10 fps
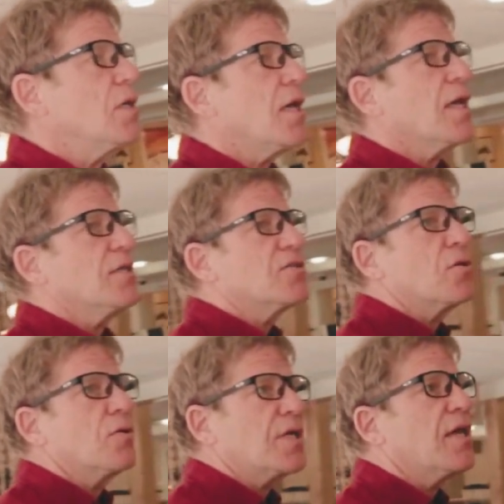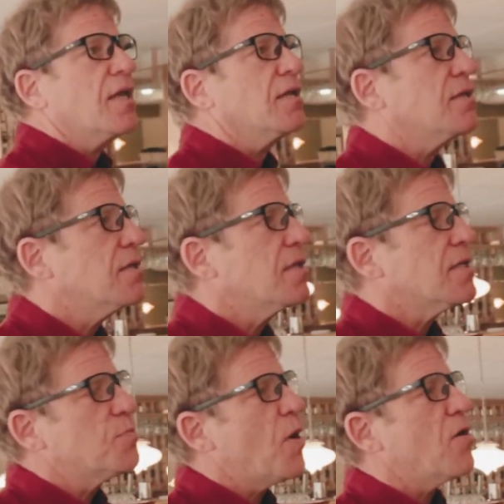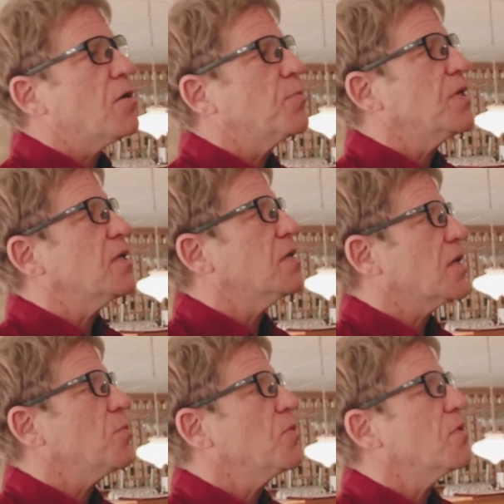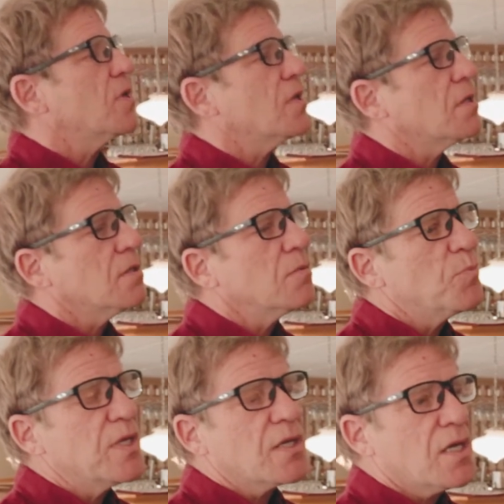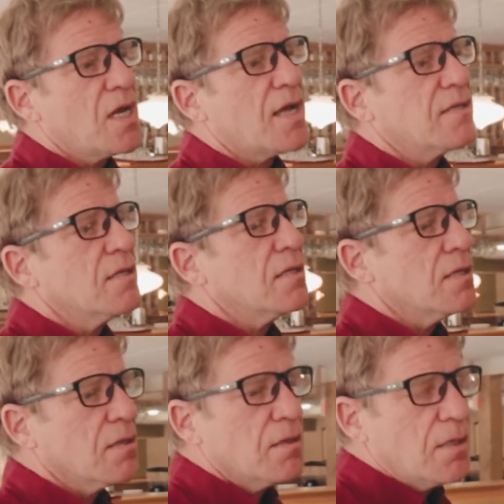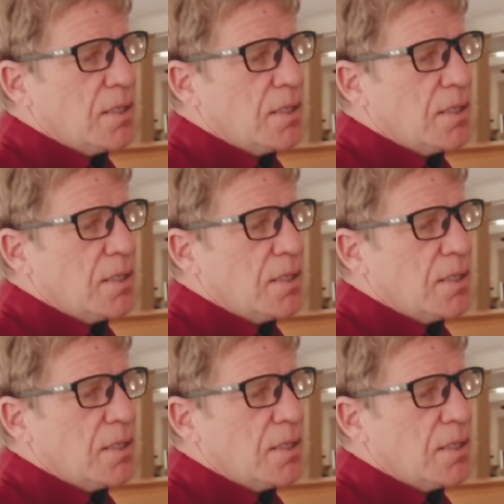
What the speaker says: And so again, that's part of being in the community and being connected. And